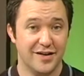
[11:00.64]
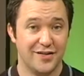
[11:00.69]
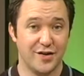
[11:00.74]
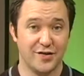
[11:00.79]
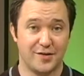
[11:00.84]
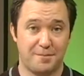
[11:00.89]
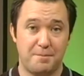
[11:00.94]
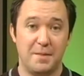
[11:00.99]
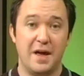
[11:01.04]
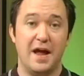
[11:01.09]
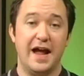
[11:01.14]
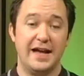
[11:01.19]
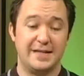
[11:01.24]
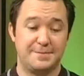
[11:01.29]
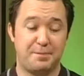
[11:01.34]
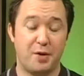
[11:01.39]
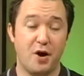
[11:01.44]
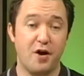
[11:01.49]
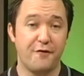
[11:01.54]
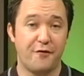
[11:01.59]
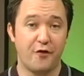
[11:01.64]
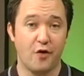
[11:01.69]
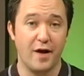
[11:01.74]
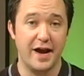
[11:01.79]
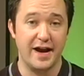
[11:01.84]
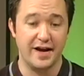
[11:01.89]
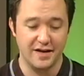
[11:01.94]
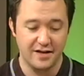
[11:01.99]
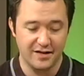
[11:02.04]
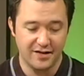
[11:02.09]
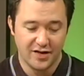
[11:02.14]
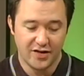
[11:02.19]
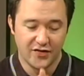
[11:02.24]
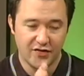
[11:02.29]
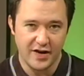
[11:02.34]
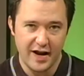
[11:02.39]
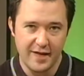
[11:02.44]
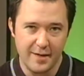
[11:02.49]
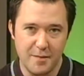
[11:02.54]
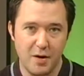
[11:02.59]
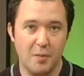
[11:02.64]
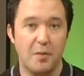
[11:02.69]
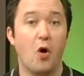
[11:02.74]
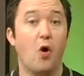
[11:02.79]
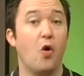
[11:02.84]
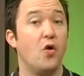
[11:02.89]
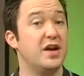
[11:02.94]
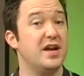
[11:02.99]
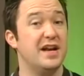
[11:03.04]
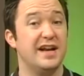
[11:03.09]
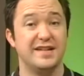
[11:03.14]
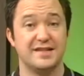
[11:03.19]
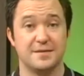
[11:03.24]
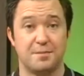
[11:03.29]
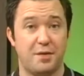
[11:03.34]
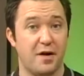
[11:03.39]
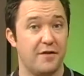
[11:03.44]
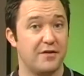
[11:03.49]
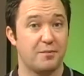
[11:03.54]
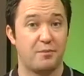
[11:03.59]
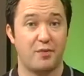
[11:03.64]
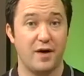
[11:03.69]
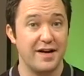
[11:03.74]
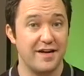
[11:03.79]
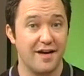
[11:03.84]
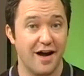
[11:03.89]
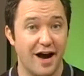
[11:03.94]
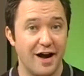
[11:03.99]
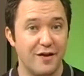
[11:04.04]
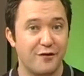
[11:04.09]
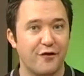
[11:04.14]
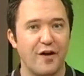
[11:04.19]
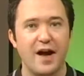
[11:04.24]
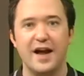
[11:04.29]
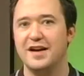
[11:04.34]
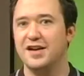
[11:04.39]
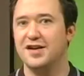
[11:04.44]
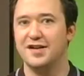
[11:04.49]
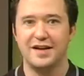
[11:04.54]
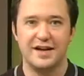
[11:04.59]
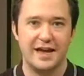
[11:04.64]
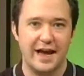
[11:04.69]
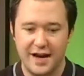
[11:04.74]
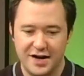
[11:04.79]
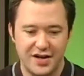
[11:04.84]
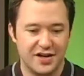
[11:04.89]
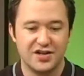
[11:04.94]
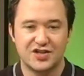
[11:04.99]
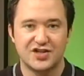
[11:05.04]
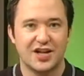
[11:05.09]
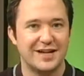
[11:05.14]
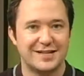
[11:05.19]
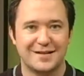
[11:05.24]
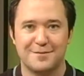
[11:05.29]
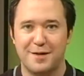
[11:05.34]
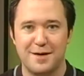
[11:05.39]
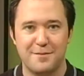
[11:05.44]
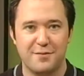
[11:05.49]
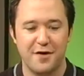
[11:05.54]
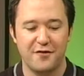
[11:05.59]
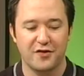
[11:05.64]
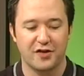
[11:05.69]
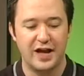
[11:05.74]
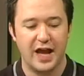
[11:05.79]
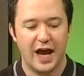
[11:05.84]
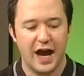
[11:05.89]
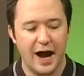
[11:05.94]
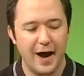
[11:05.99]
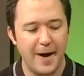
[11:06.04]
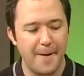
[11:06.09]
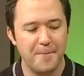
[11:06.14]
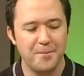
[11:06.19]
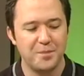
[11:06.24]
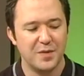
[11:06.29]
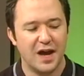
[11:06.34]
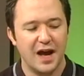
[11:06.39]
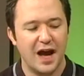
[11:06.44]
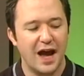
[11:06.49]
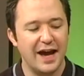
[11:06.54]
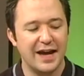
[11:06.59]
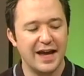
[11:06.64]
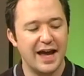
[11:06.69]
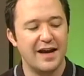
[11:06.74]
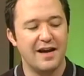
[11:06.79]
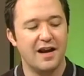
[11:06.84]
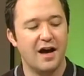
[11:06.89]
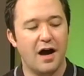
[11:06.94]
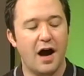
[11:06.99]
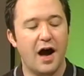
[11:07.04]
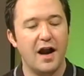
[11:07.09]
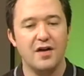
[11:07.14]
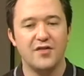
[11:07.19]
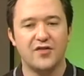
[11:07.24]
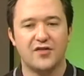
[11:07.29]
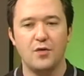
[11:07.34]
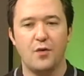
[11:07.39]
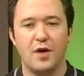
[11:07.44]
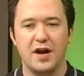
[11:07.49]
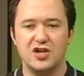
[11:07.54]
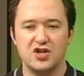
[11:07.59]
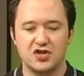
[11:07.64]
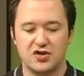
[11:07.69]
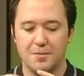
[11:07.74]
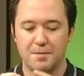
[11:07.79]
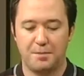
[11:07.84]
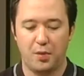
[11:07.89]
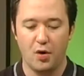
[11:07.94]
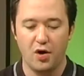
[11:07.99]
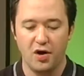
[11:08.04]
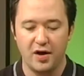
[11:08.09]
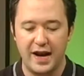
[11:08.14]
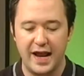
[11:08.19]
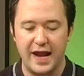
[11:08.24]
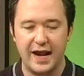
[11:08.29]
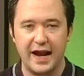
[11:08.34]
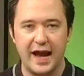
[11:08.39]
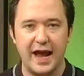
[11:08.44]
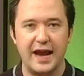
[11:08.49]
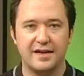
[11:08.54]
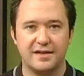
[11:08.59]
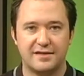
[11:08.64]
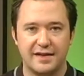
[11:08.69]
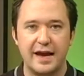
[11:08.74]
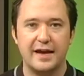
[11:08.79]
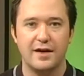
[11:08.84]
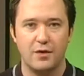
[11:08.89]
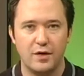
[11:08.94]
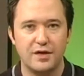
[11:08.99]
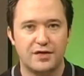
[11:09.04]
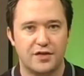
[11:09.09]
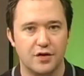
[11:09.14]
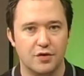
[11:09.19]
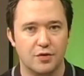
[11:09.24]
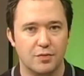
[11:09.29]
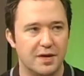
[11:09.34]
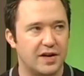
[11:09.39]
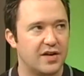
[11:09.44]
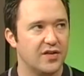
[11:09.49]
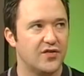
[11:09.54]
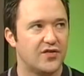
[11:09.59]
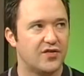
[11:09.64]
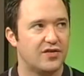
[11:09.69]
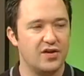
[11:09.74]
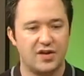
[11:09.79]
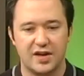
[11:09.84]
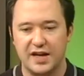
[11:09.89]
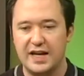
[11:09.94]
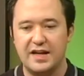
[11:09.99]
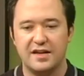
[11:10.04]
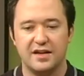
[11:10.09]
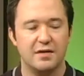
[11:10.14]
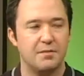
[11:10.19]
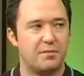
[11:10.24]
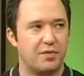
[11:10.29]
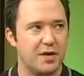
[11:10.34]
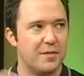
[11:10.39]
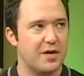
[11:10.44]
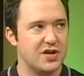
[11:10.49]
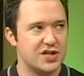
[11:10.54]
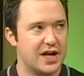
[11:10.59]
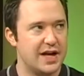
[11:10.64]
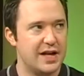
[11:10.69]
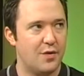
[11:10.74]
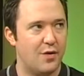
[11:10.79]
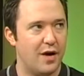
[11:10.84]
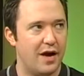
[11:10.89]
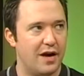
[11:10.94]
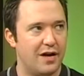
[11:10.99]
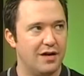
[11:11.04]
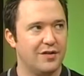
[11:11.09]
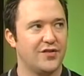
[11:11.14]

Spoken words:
So it's perforated, so down the middle. But all you need is a perfect bread knife, and you can slice the bread perfectly. Again, I don't see why you just don't boil an egg and take it with you, because you can eat it pretty much anywhere.